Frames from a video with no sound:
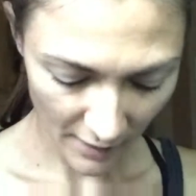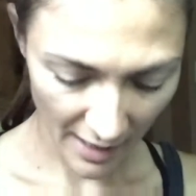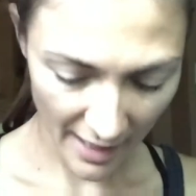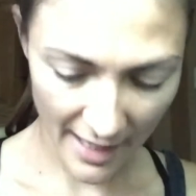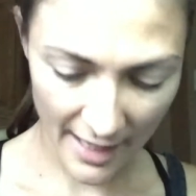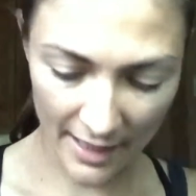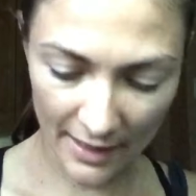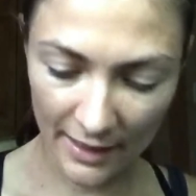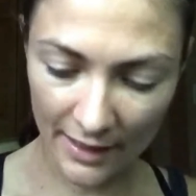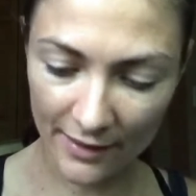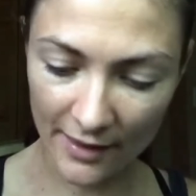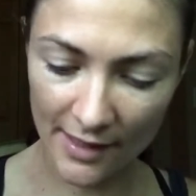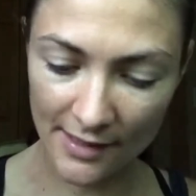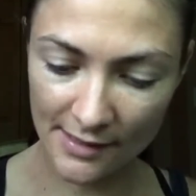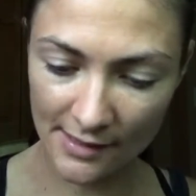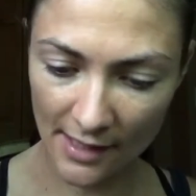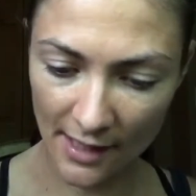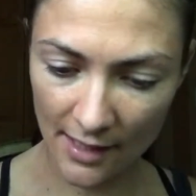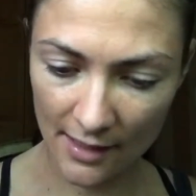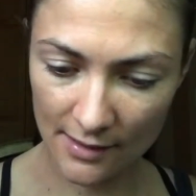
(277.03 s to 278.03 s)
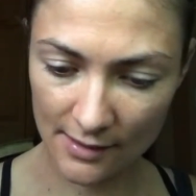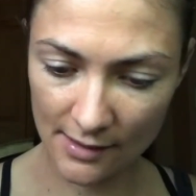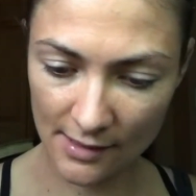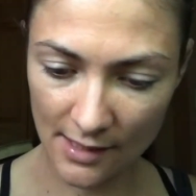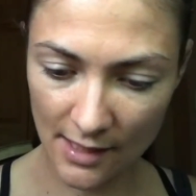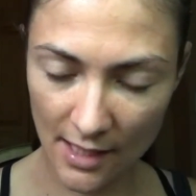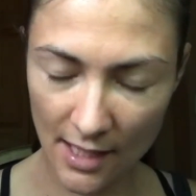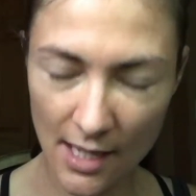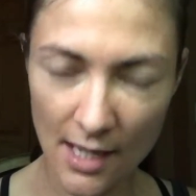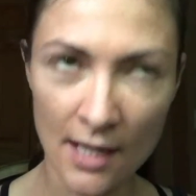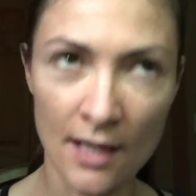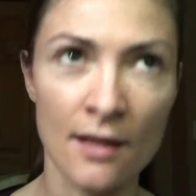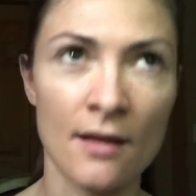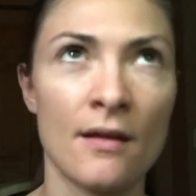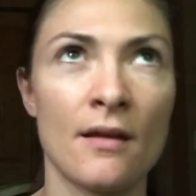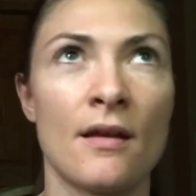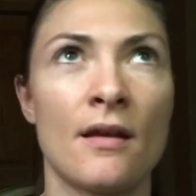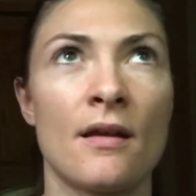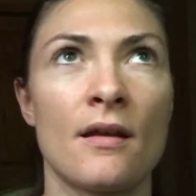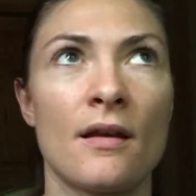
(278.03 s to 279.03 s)
this is the,
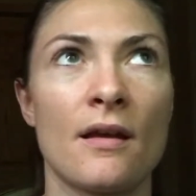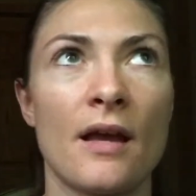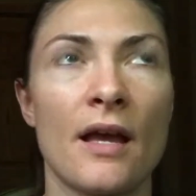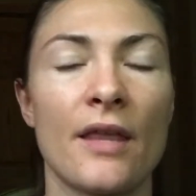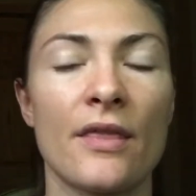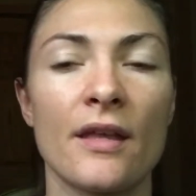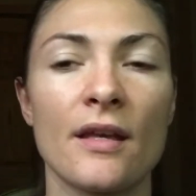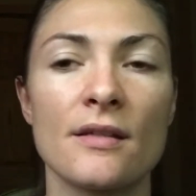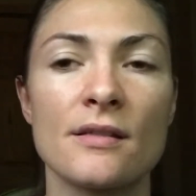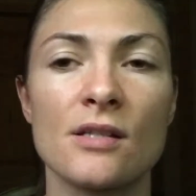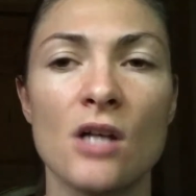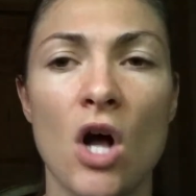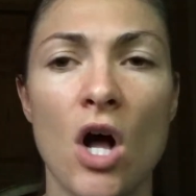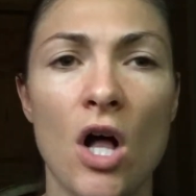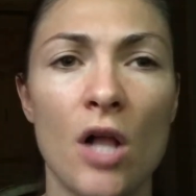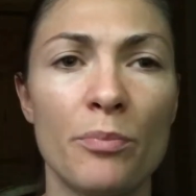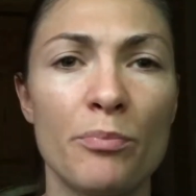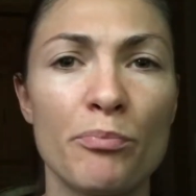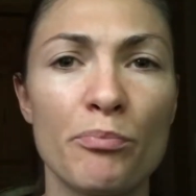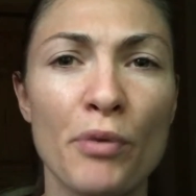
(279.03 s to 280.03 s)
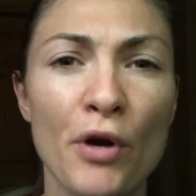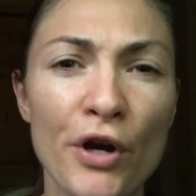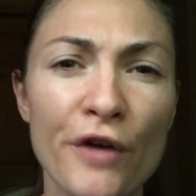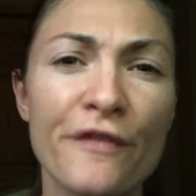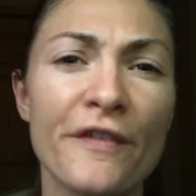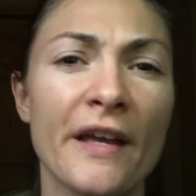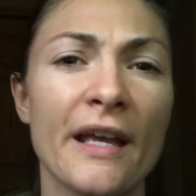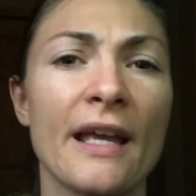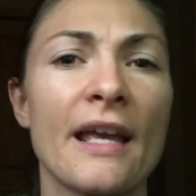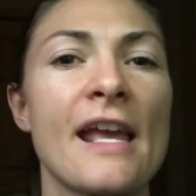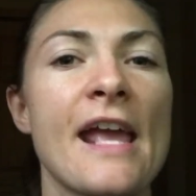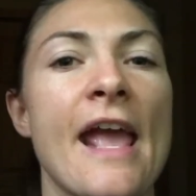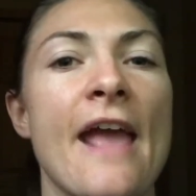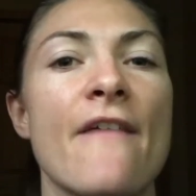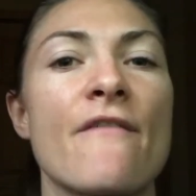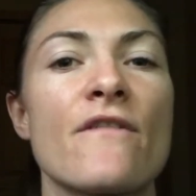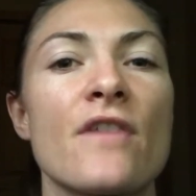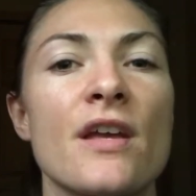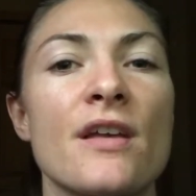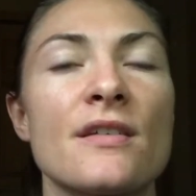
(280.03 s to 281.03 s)
I think it's called Perfect
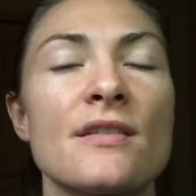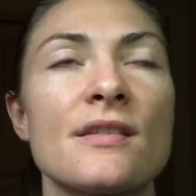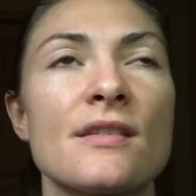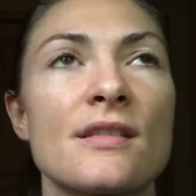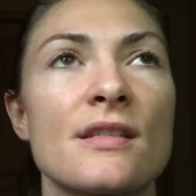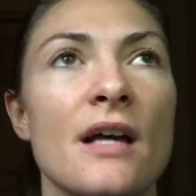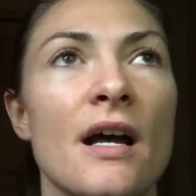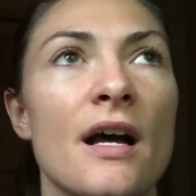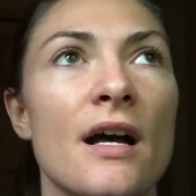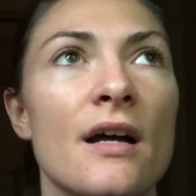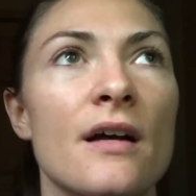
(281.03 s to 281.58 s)
Canvas.